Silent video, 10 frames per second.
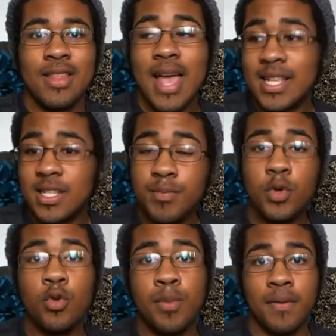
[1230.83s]
It's
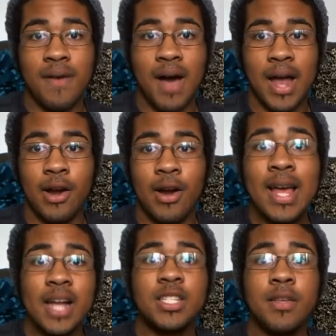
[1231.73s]
mutable fire.
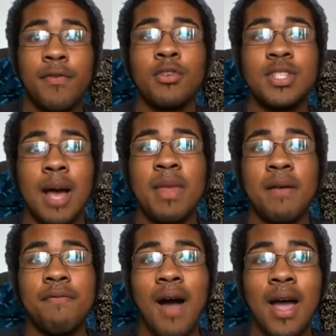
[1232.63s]
It is the first time
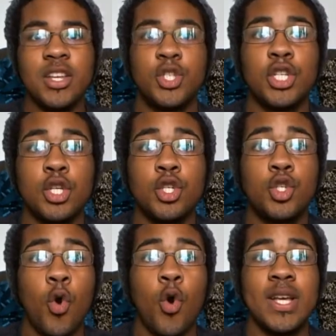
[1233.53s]
that fire just
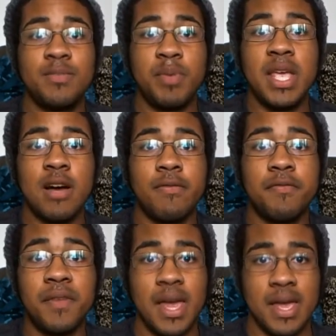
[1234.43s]
enjoys being a
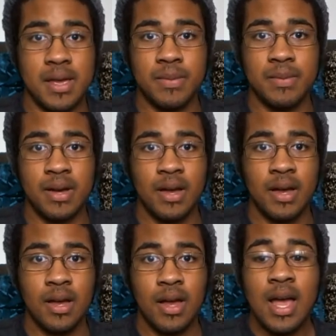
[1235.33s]
flame.
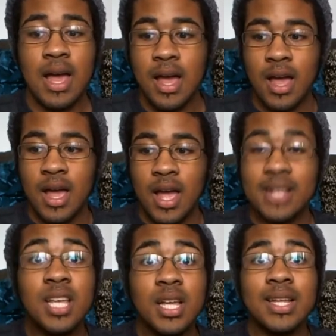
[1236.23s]

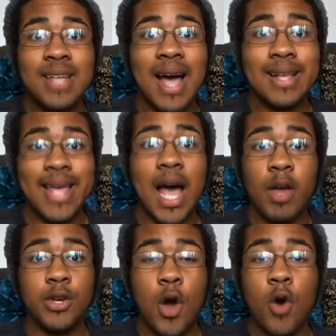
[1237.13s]
Until it dies out,
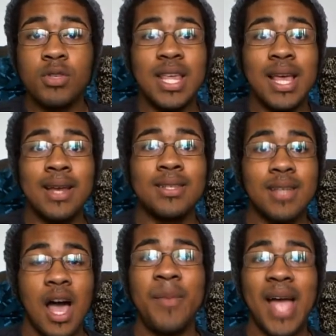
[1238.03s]
it knows the end is
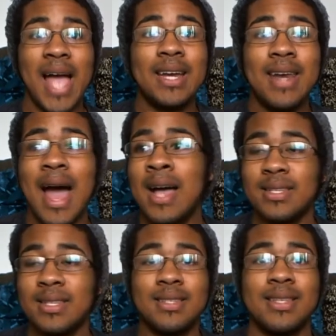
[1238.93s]
coming. I cannot
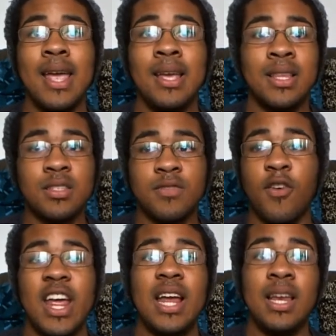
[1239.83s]
sustain this
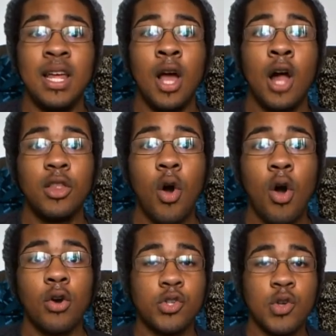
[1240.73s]
for any
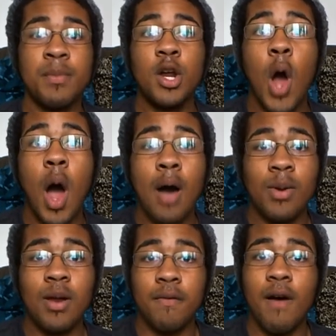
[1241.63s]
longer, so I'm gonna go out
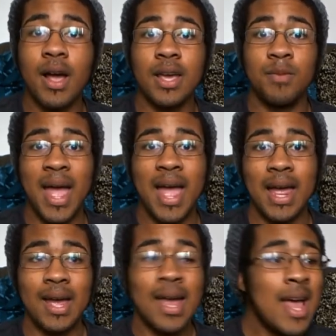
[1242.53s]
with a fucking
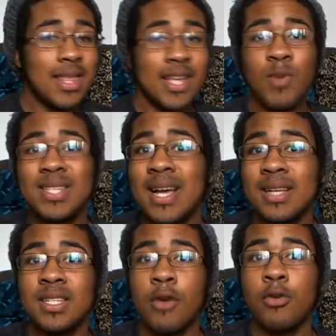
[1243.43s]
bang. That's why
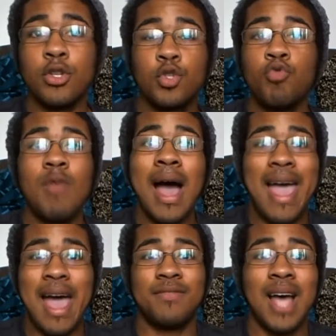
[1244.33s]
Sagittarius do not
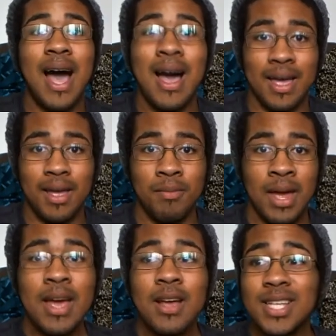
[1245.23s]
have time.
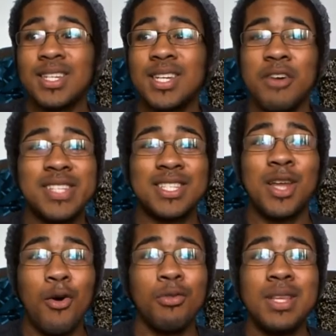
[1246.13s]
Sagittarius is the
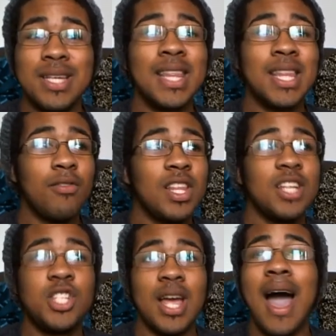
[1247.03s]
only sign that
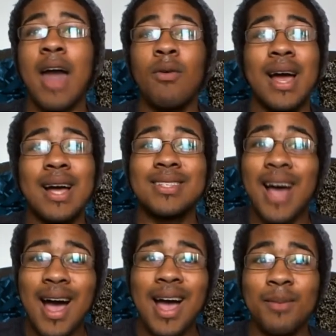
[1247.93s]
legit, I don't got
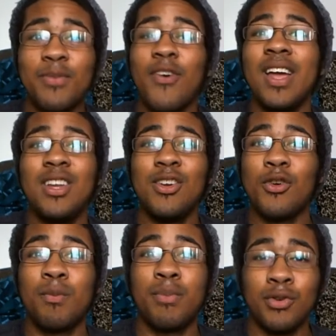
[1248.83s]
time for any of your
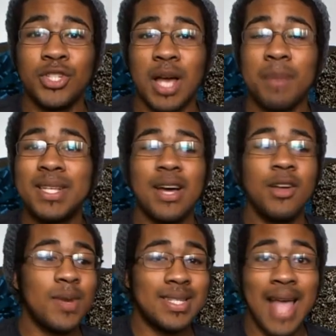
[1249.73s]
bullshit. I'm gonna tell
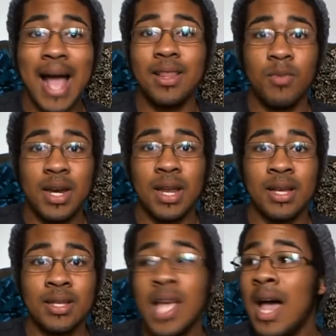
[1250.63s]
you exactly what it
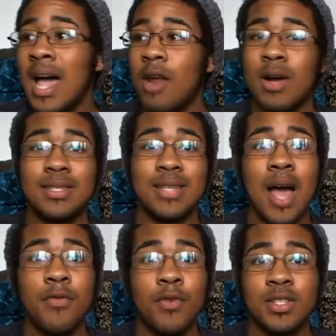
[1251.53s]
is. I don't got
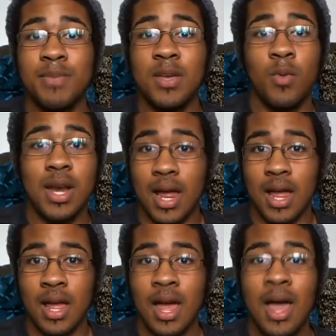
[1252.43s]
time for it to be what it ain't.